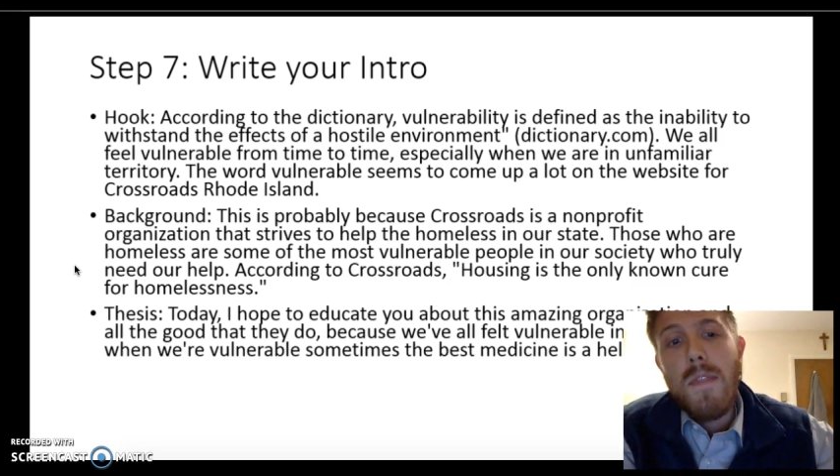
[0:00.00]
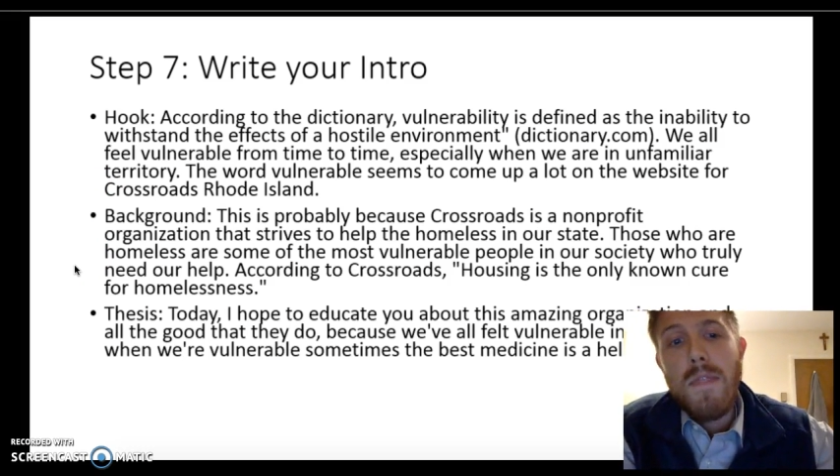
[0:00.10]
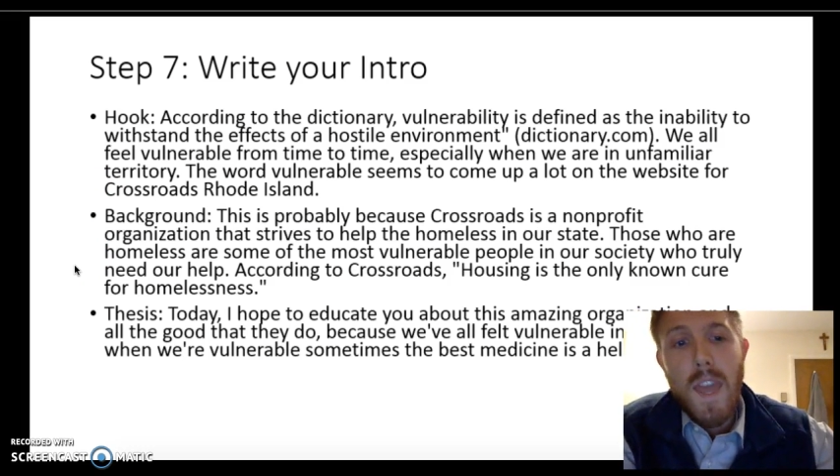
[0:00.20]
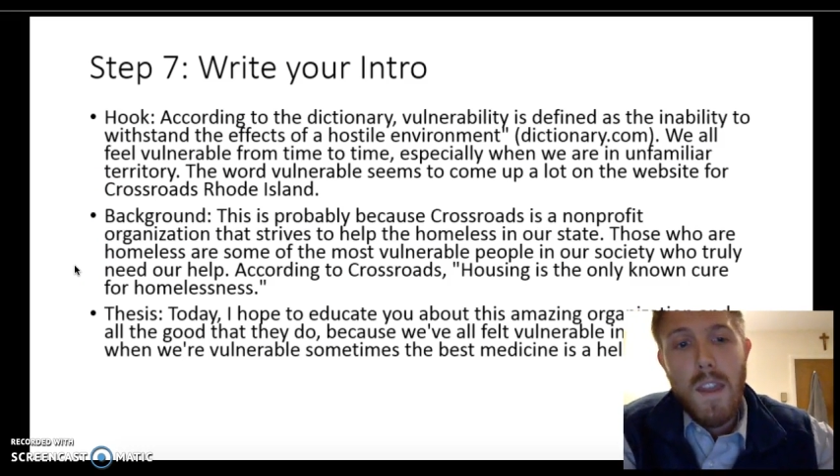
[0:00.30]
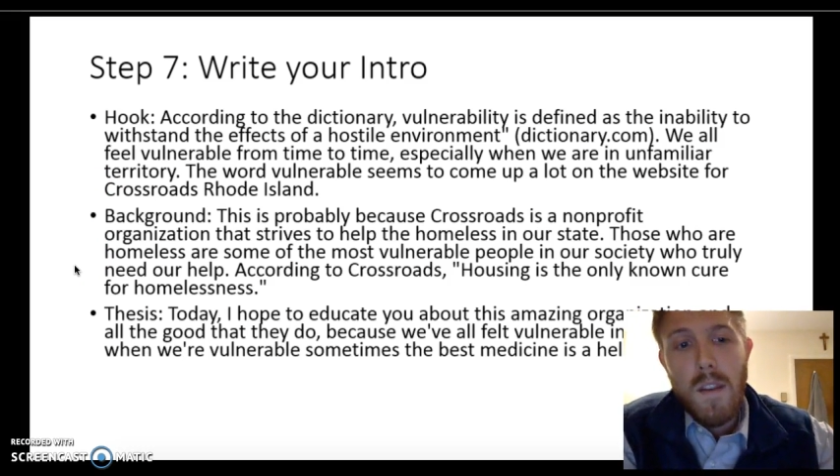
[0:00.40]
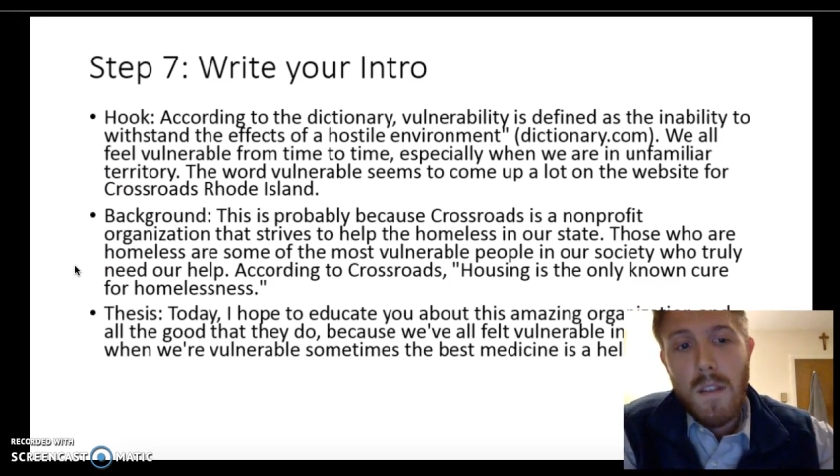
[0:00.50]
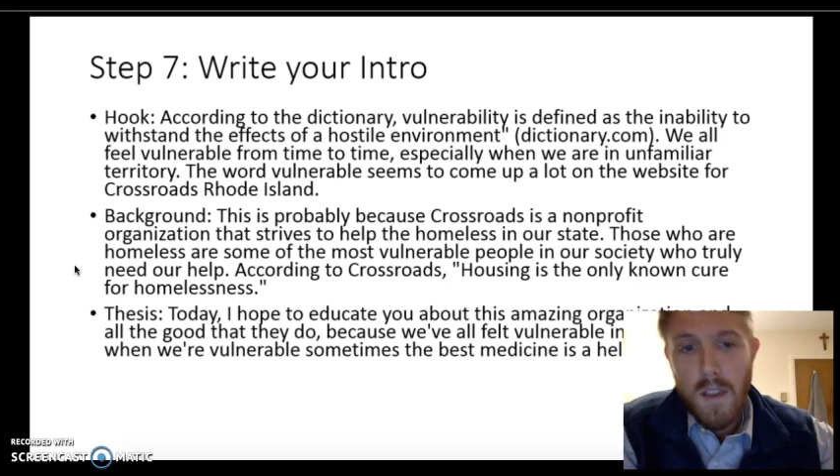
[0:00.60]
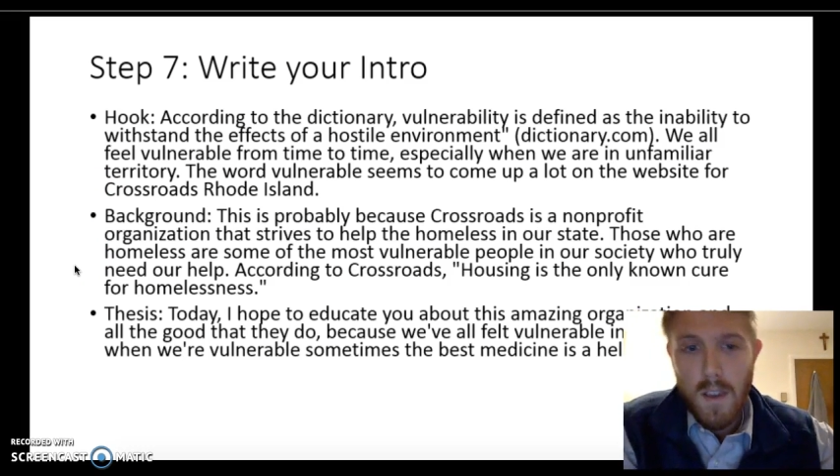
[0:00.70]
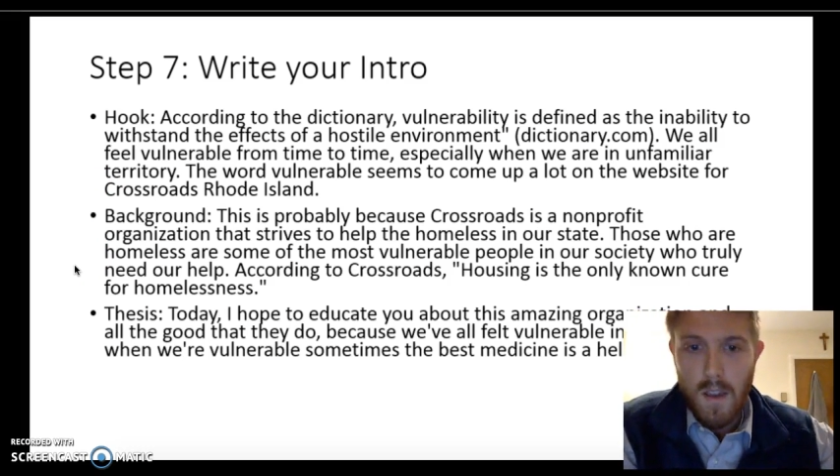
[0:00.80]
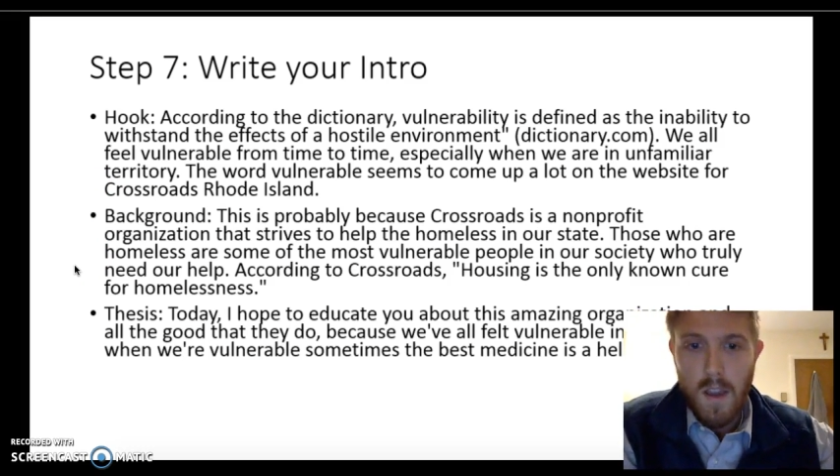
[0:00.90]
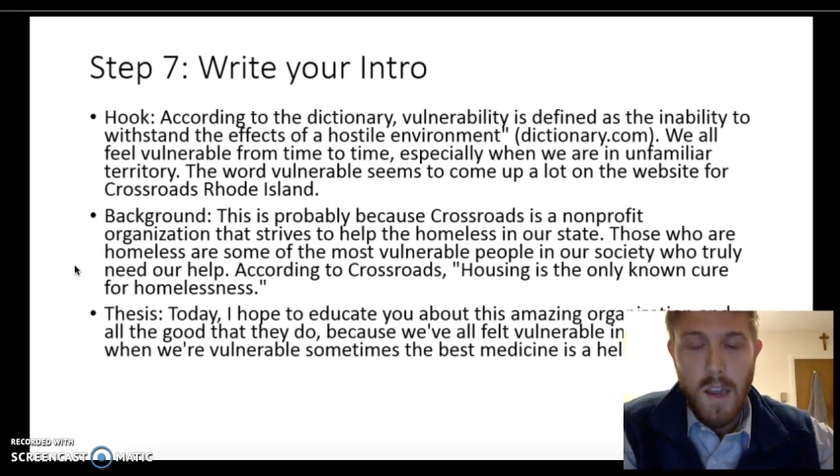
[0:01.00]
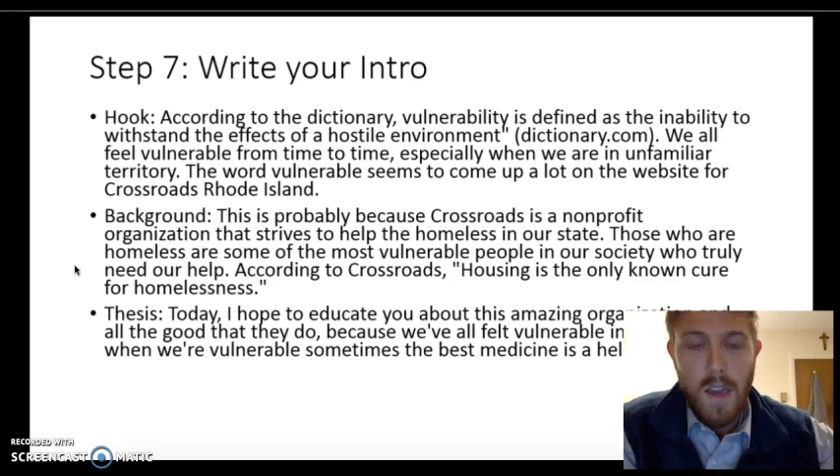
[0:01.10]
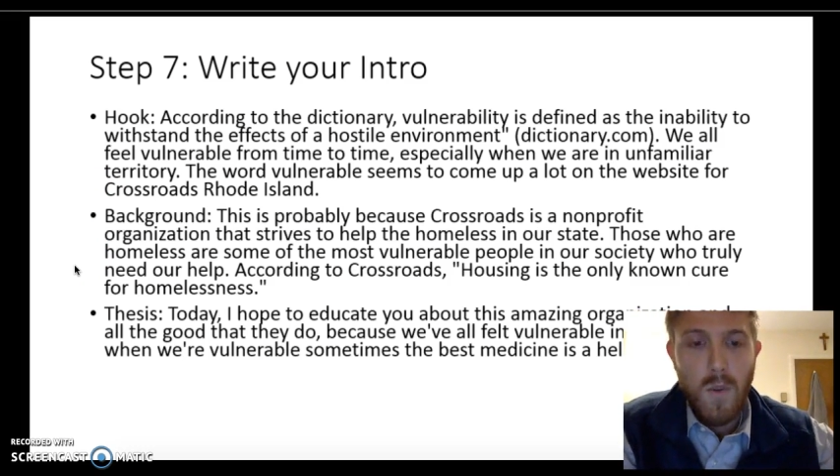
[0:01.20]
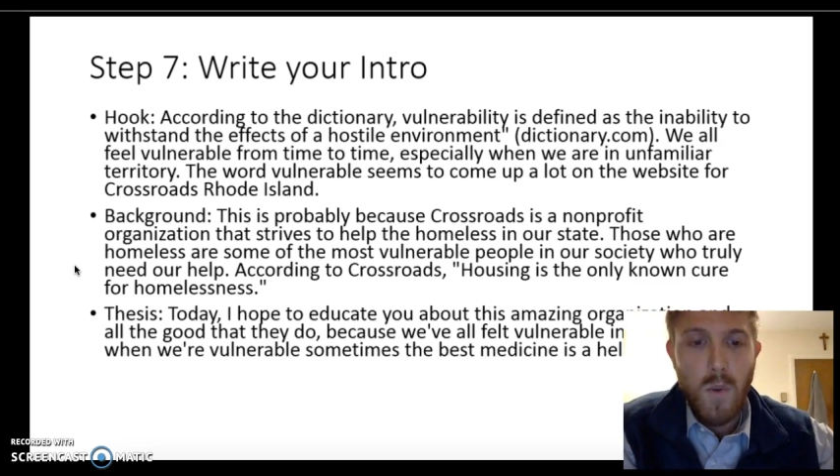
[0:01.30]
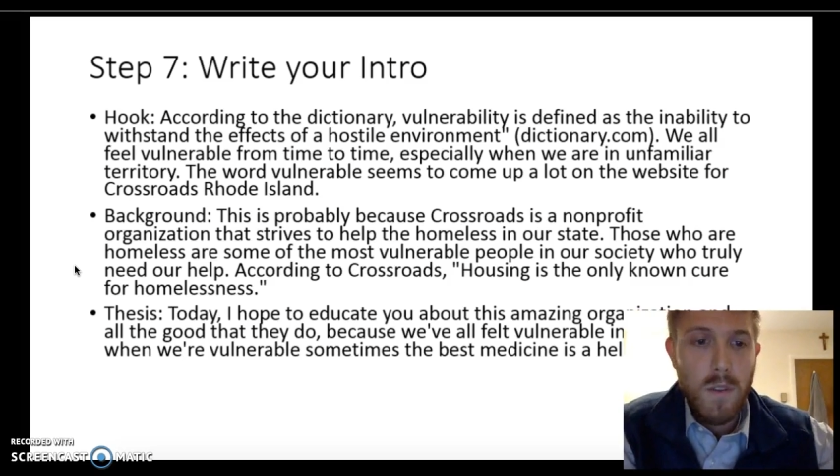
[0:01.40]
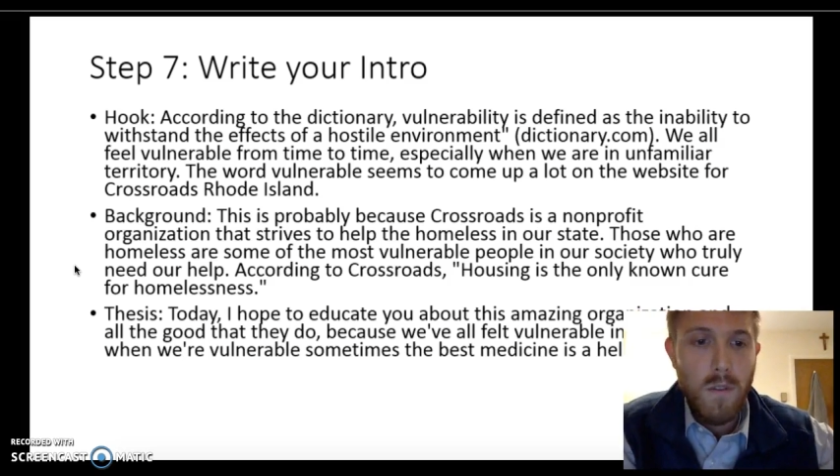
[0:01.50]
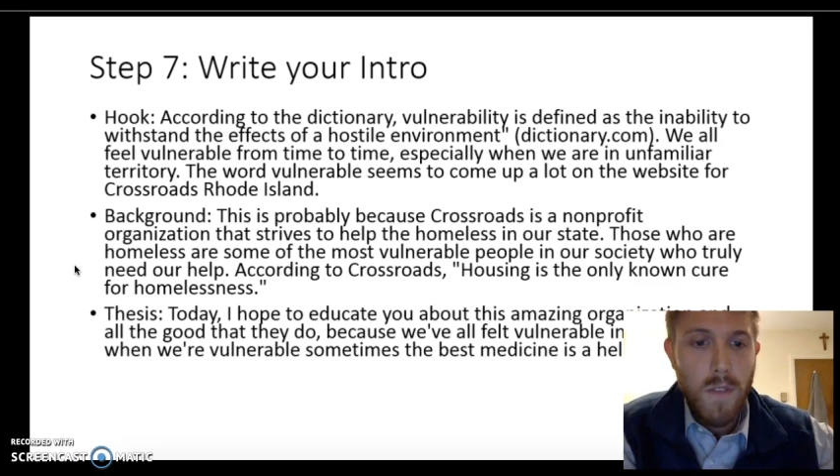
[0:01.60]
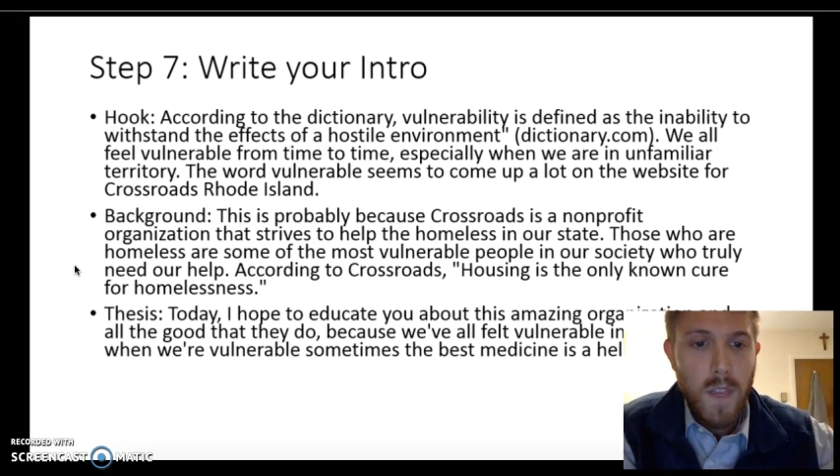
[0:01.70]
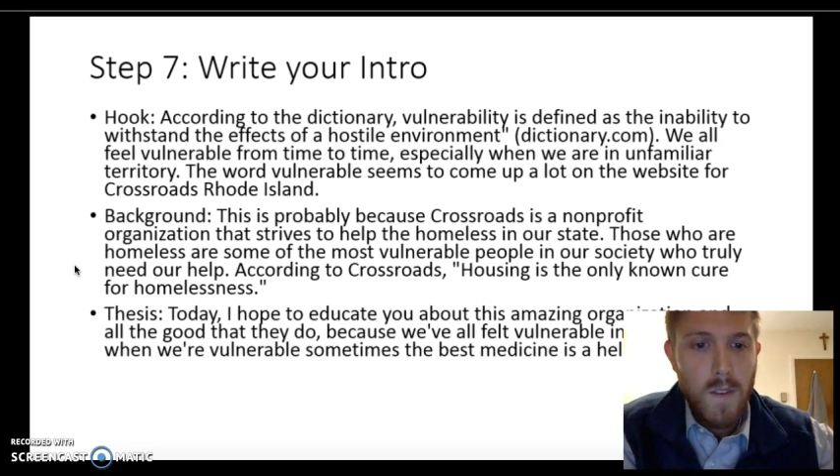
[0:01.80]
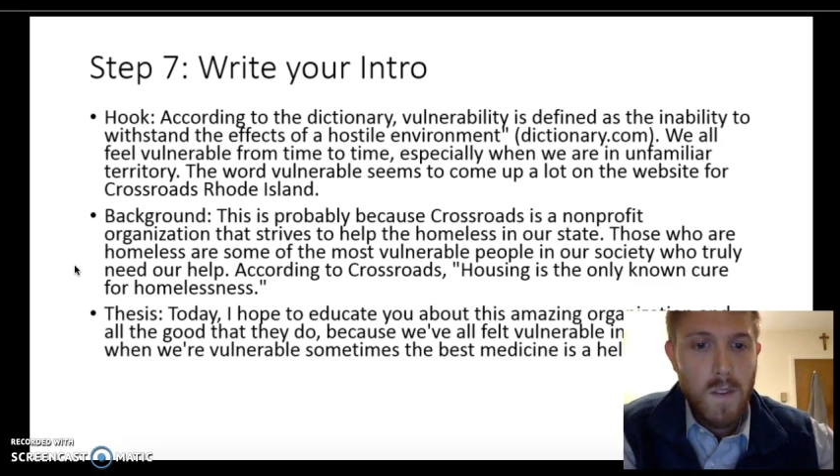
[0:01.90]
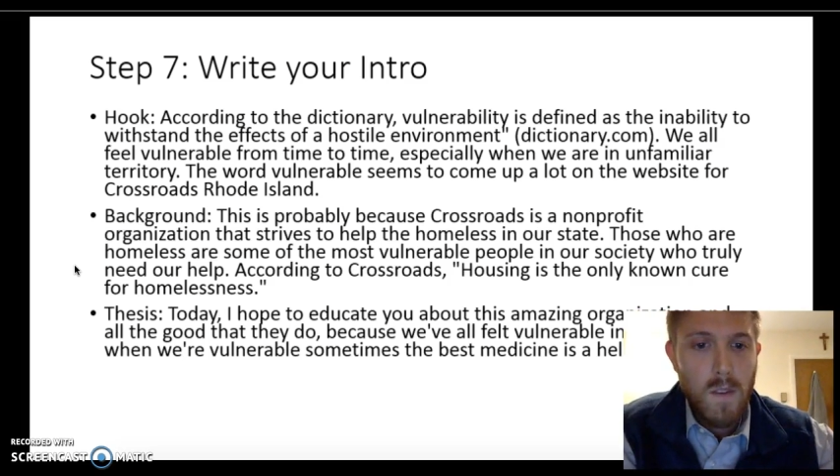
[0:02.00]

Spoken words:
Then I have a quick little thesis